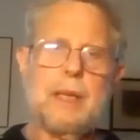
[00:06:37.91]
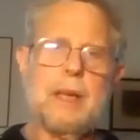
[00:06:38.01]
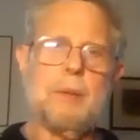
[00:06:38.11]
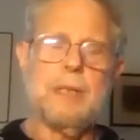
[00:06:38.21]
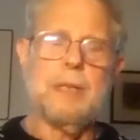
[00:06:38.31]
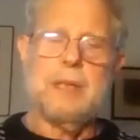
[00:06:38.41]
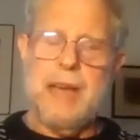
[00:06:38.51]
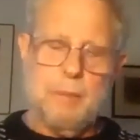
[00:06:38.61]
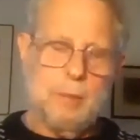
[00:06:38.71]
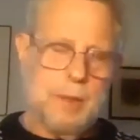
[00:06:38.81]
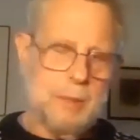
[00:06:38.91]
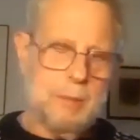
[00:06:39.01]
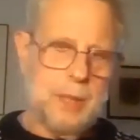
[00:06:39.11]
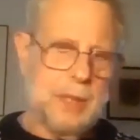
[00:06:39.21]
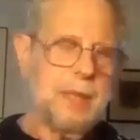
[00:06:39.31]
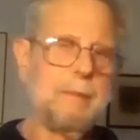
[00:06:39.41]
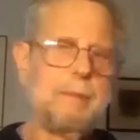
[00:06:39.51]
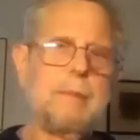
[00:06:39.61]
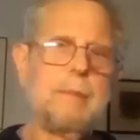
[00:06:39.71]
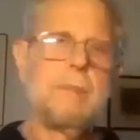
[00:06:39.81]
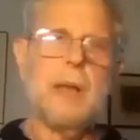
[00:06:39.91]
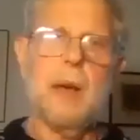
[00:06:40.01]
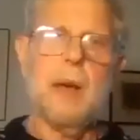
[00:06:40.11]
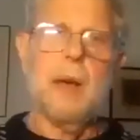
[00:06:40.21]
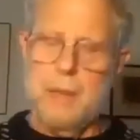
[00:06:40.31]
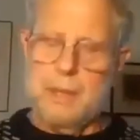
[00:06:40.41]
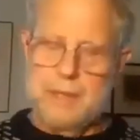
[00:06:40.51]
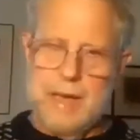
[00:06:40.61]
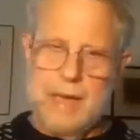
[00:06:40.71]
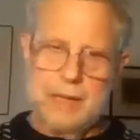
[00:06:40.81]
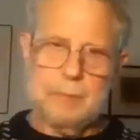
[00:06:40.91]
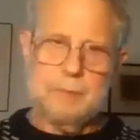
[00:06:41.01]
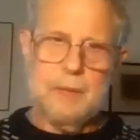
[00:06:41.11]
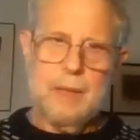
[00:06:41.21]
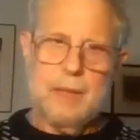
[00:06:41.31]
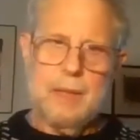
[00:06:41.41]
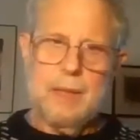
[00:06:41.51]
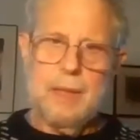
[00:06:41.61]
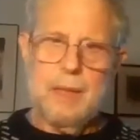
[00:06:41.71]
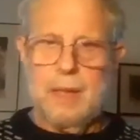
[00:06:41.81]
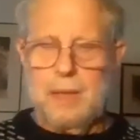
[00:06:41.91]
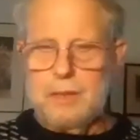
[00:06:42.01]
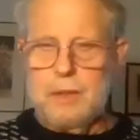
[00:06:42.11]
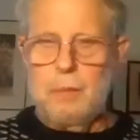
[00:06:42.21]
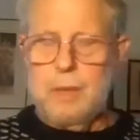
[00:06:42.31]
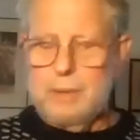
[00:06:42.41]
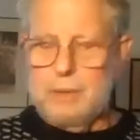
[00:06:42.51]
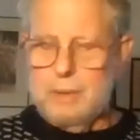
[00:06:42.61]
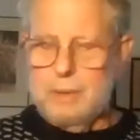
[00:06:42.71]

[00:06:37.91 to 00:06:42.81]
that we did not want to be up in Montana. And so we